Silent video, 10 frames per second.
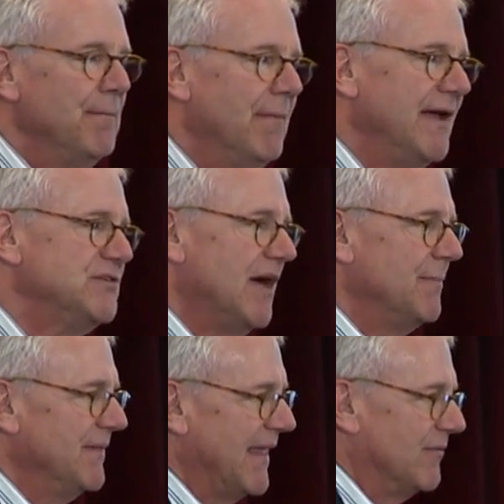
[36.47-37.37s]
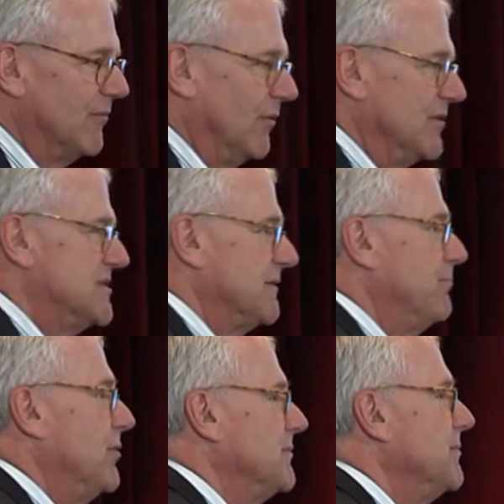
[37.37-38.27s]
My job in that role is to
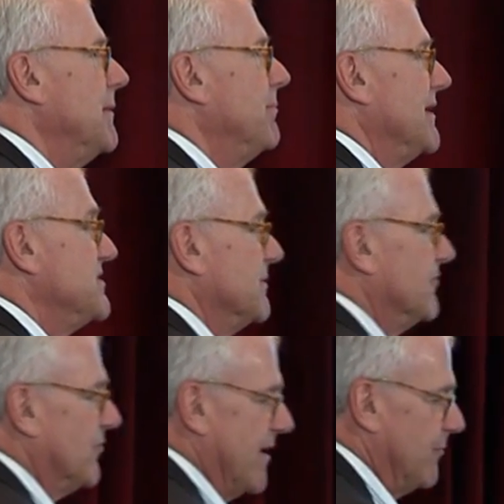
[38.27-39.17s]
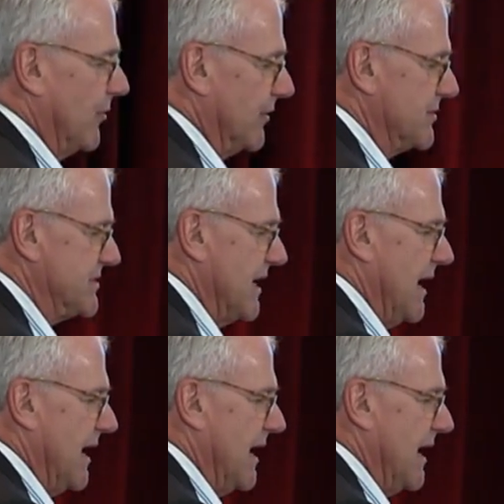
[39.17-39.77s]
put in place some frameworks.